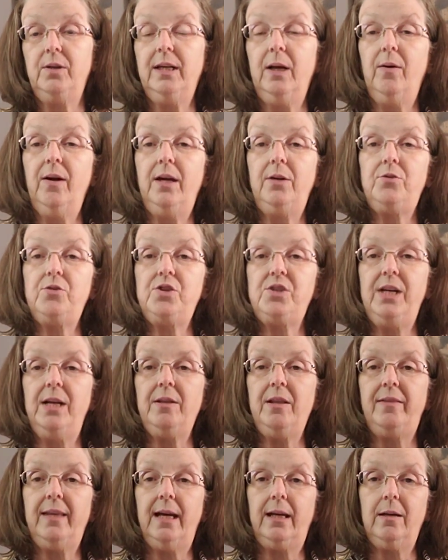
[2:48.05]
Now I understand
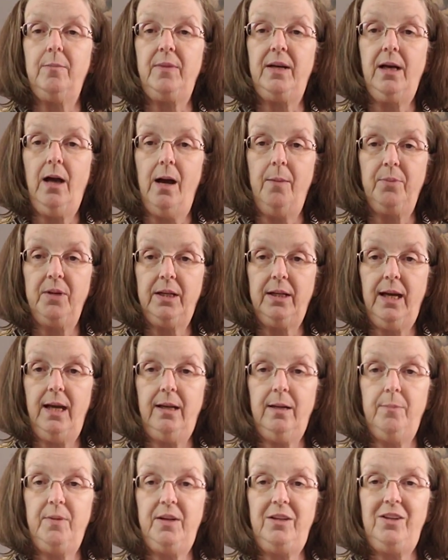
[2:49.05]
that can be
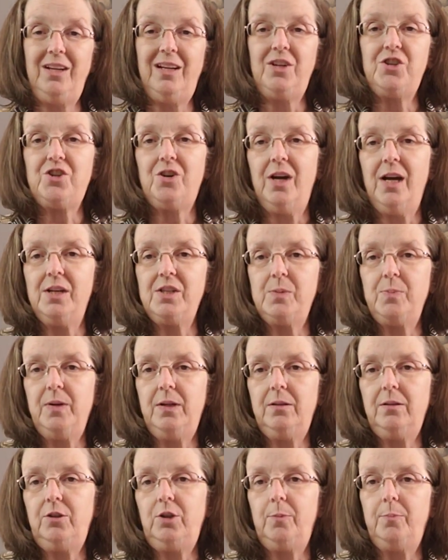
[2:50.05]
complicated, but you get your
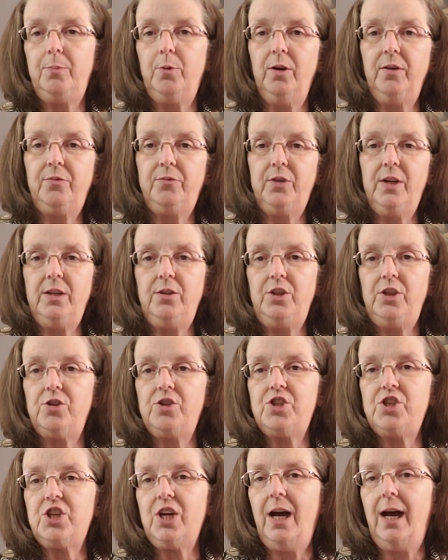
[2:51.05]
husband, your boyfriend, your
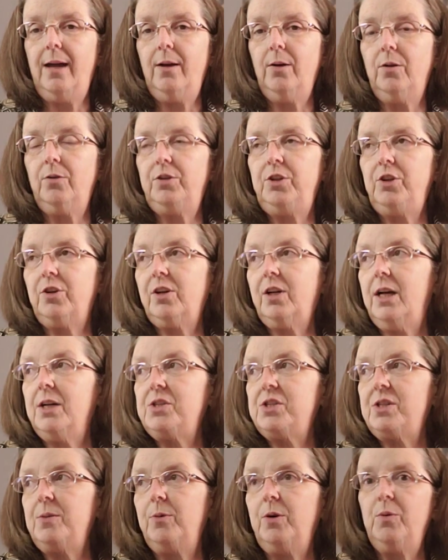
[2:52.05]
child, your
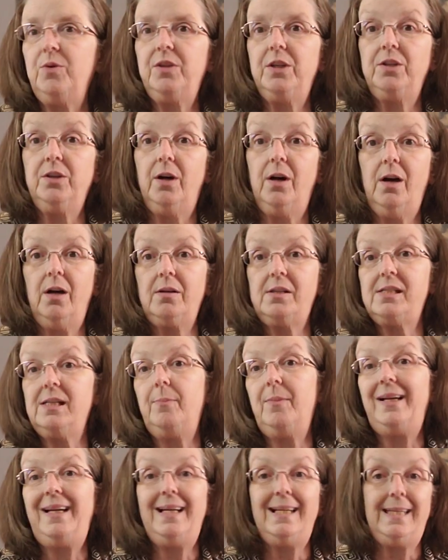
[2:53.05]
customer with the dog,
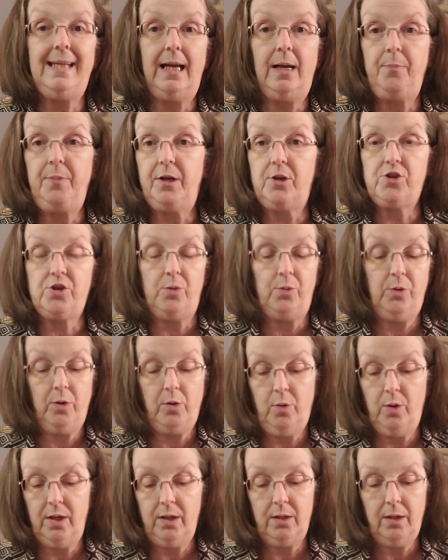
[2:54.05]
somebody to take a picture real
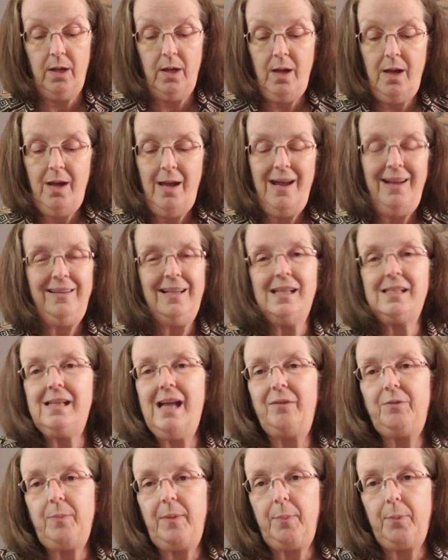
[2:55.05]
quick. Doesn't
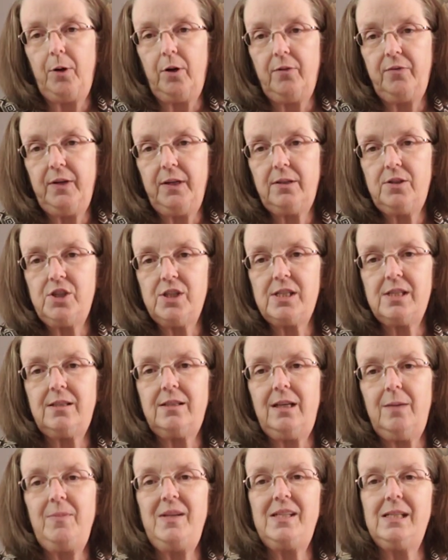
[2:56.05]
have to be perfect.
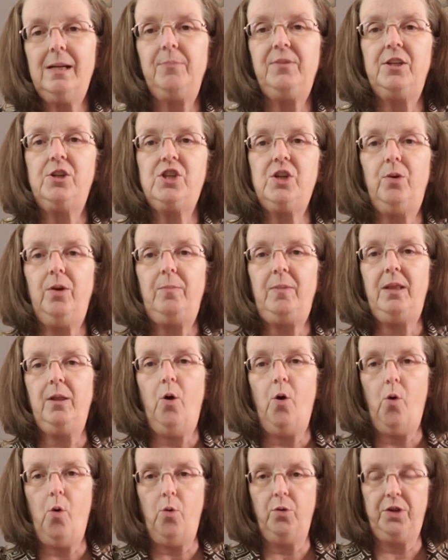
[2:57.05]
Just give me something showing me the
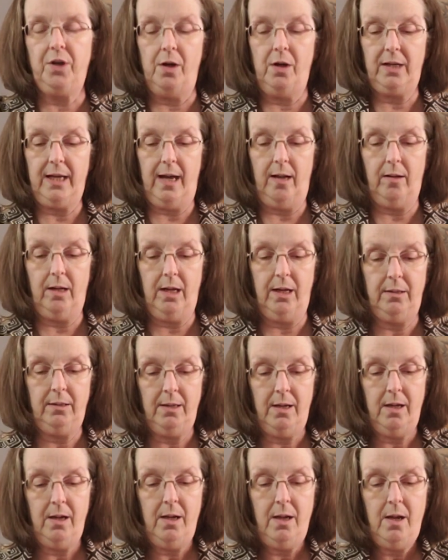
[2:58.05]
whole dog outline.
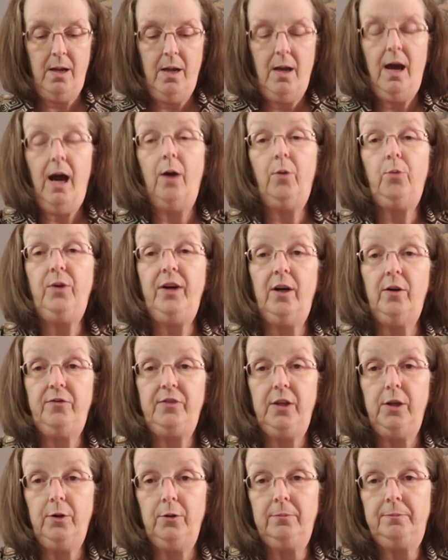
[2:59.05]
A rear
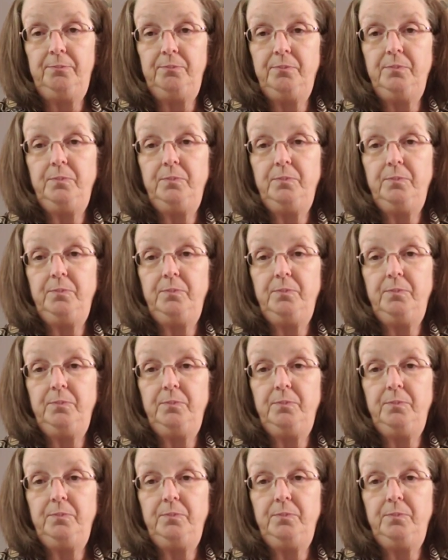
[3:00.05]
view.